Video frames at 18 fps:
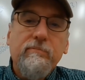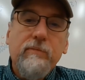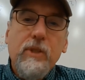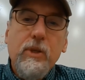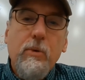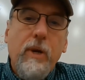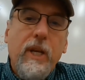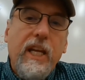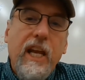
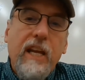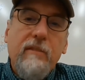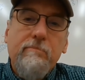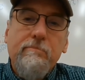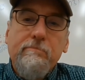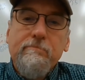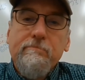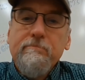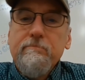Do it again.
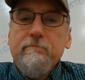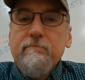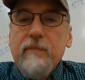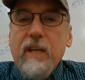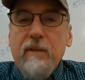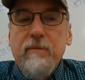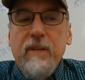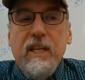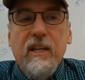
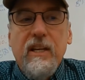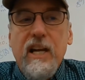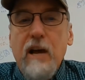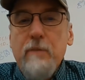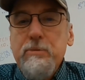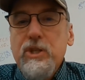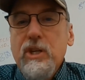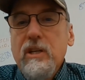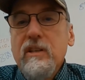Give me an
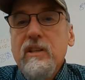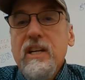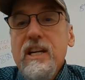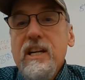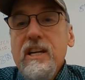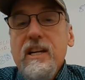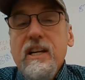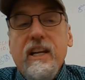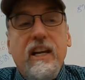option.
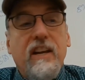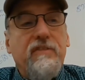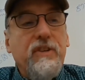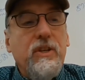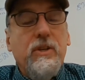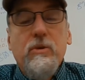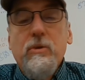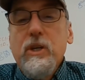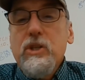If
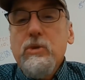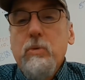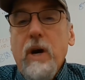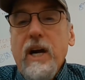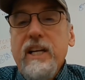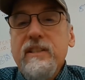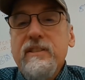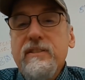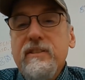you do it
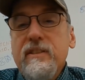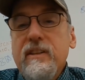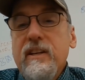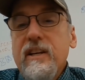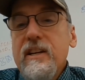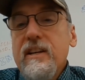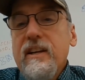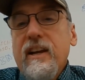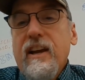twice
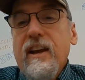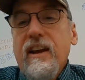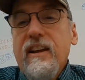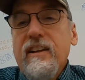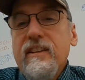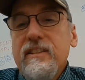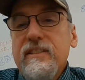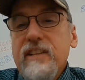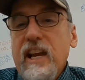
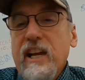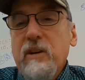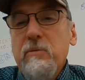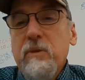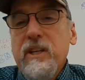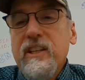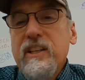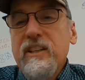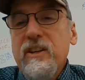and the second
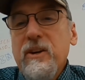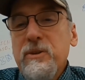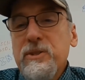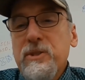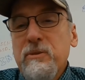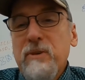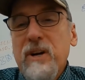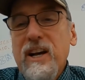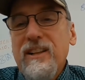one didn't go
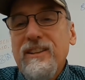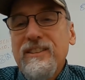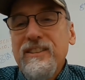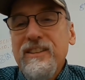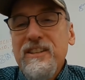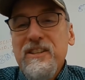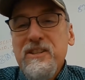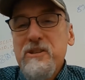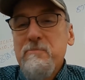so well,
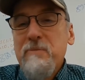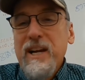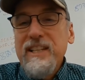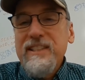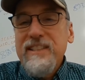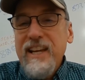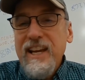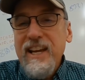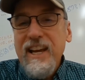you might
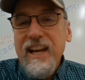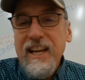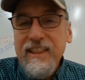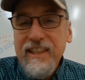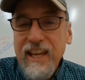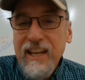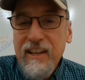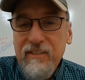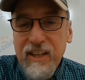say at
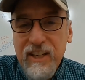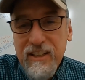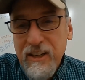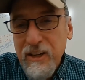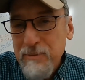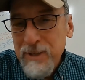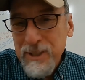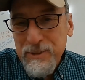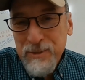the end of it,
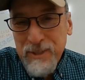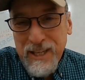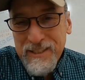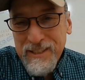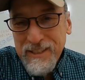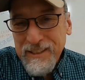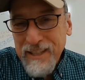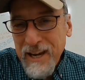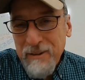Mr.
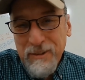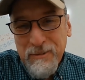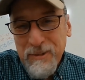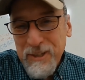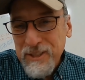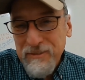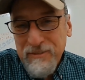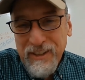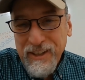Zenzig, that one
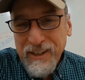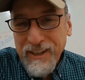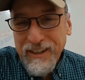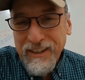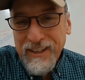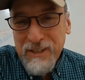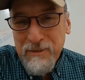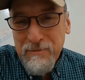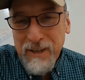wasn't very
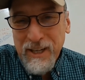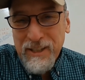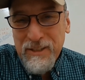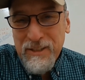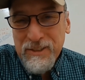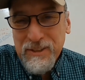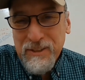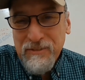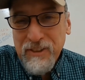good. You better
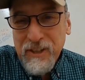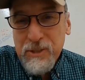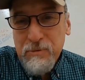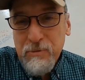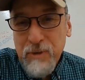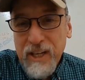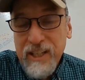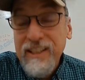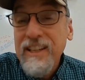use the
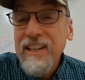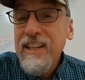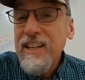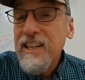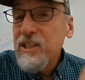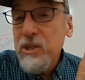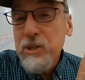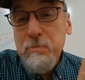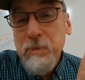first one.
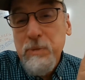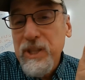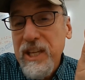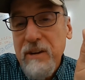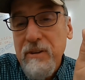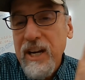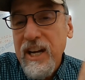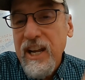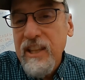Just put
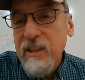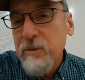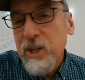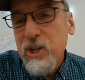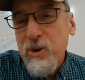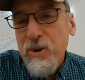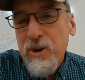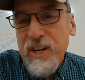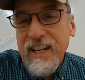that right on the
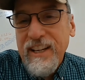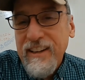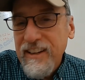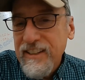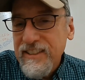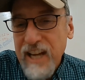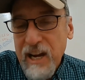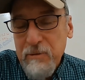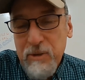recording
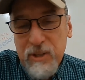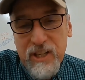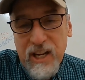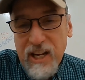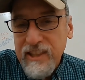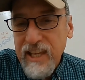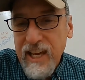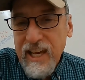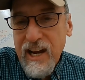because I will
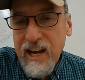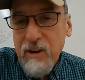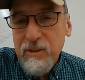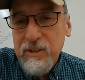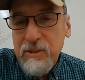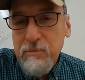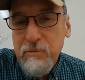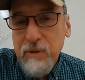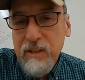cut that out
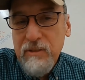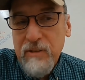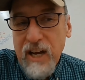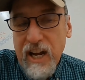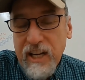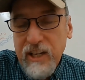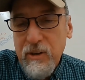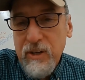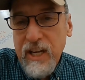when
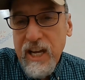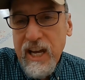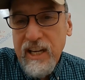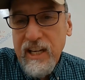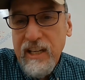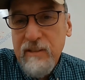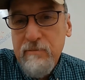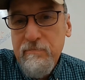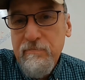I go to edit.